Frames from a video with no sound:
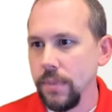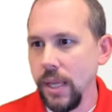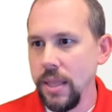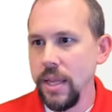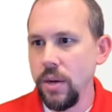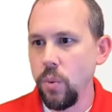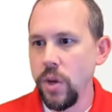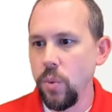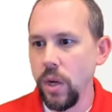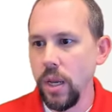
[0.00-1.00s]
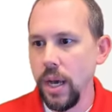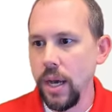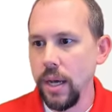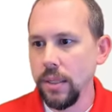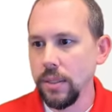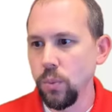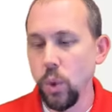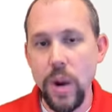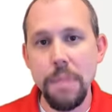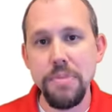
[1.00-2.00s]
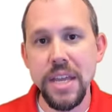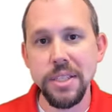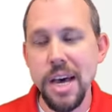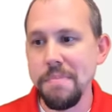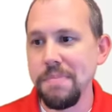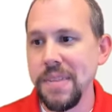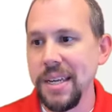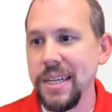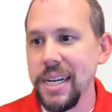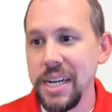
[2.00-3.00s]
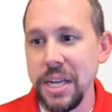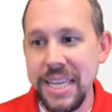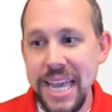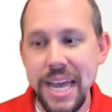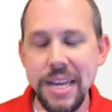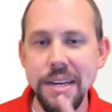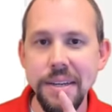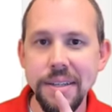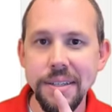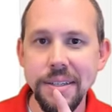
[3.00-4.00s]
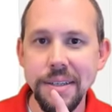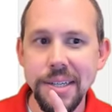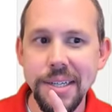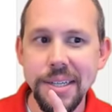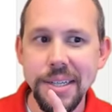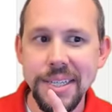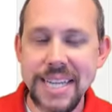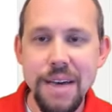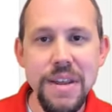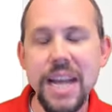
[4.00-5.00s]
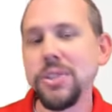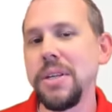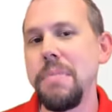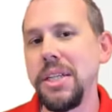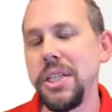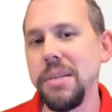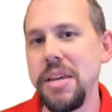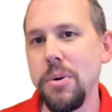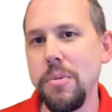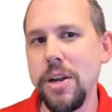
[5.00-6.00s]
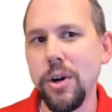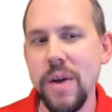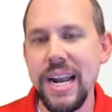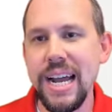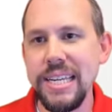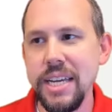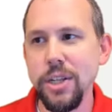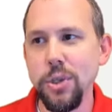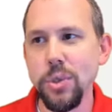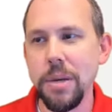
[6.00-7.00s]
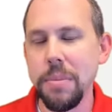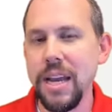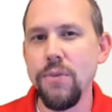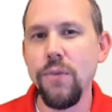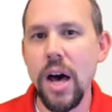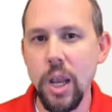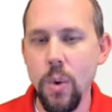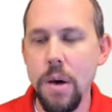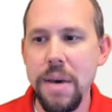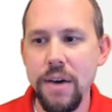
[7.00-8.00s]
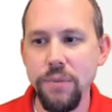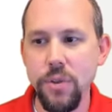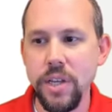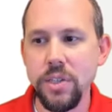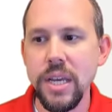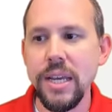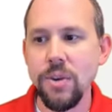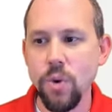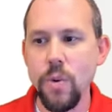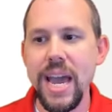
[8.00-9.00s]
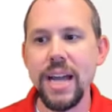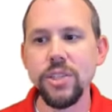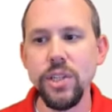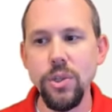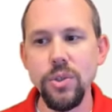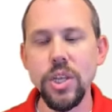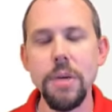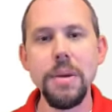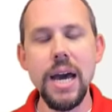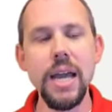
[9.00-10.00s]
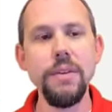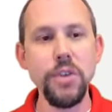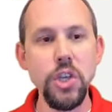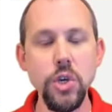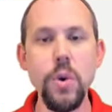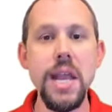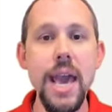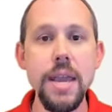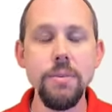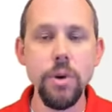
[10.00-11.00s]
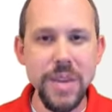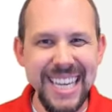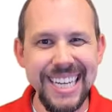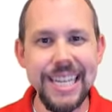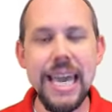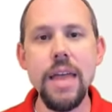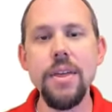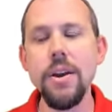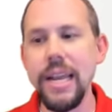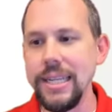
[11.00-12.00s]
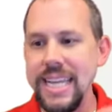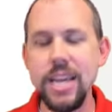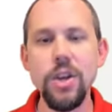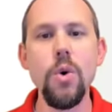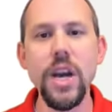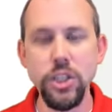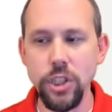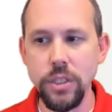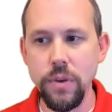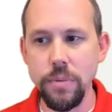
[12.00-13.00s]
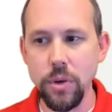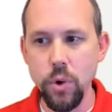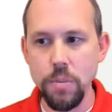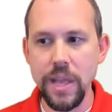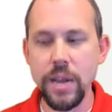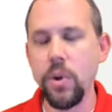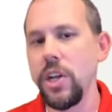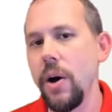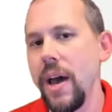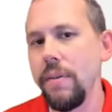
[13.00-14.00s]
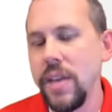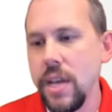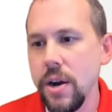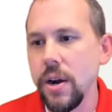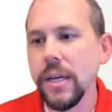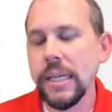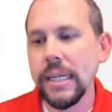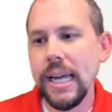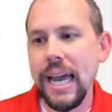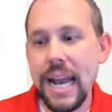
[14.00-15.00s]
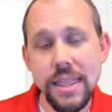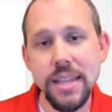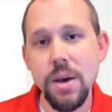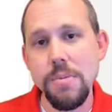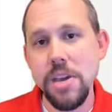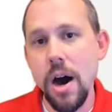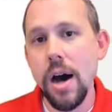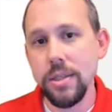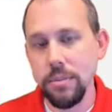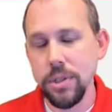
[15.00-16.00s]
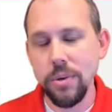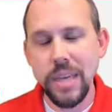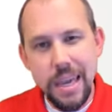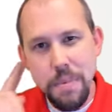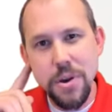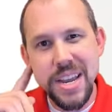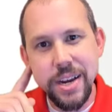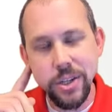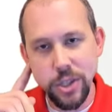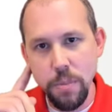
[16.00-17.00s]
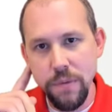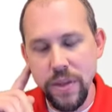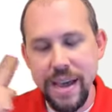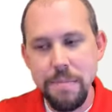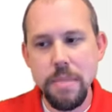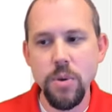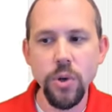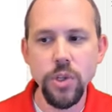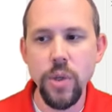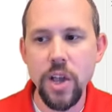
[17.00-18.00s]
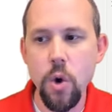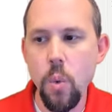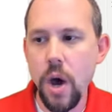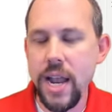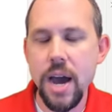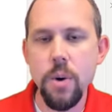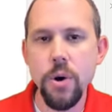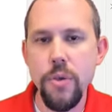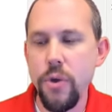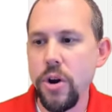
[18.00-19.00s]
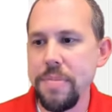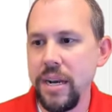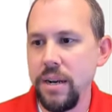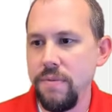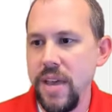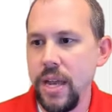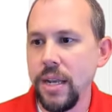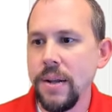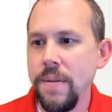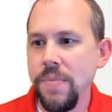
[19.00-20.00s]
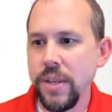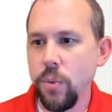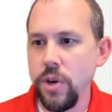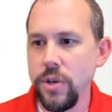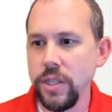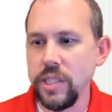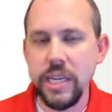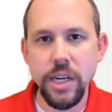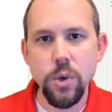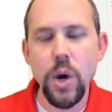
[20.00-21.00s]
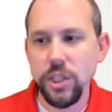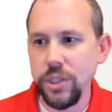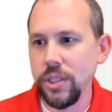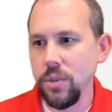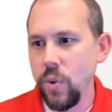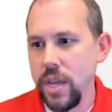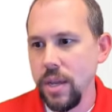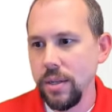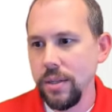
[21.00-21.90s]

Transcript: and then we will uh, we'll wrap things up. Again, Devin actually mentioned to me it would be a great idea to do some kind of follow up after this, where we actually do some kind of Q and A, where we get together and take questions from the group, like what y'all have here. And I think that would be awesome. So keep your ears open for that. Maybe we'll do like a one hour or 30 minute event where you can send in questions and we